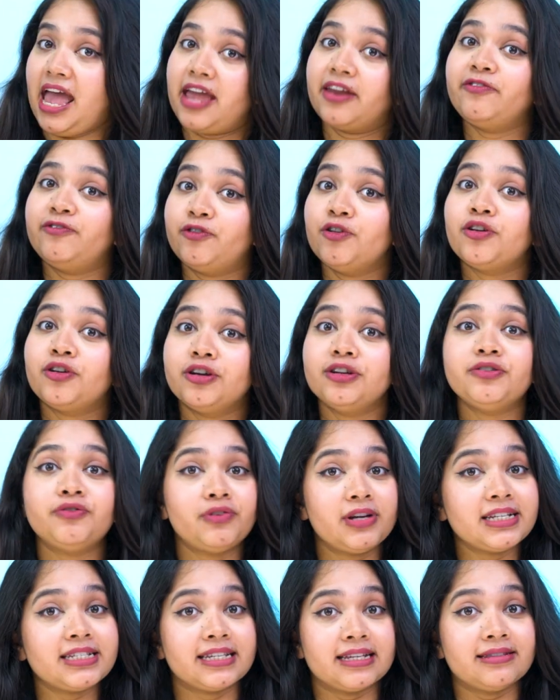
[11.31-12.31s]
and for good
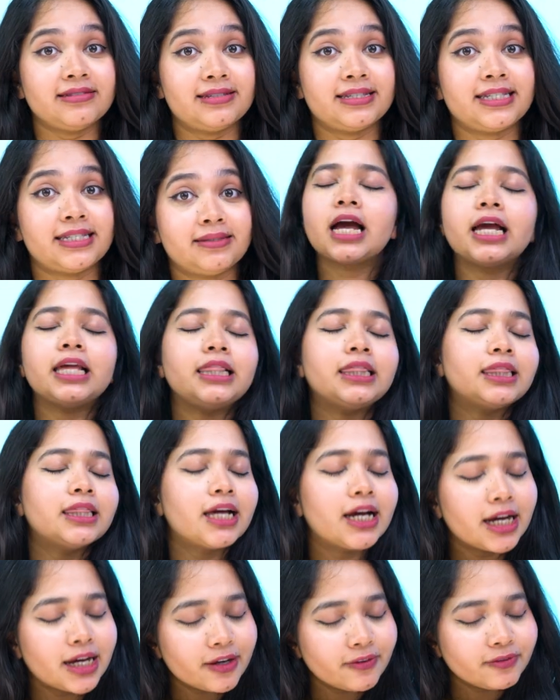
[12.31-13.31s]
reasons. I
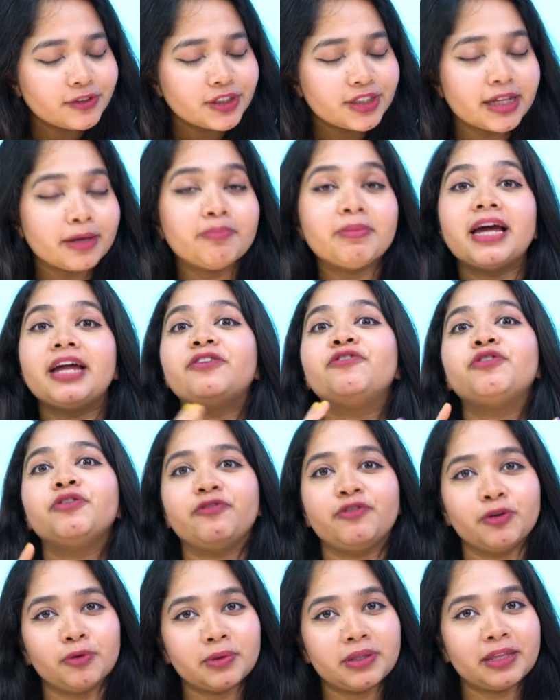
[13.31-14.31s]
loved them and
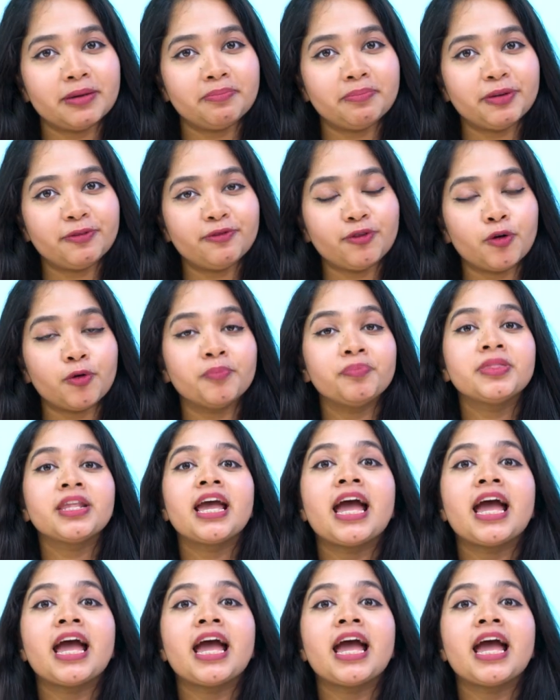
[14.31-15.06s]
reviewed them before.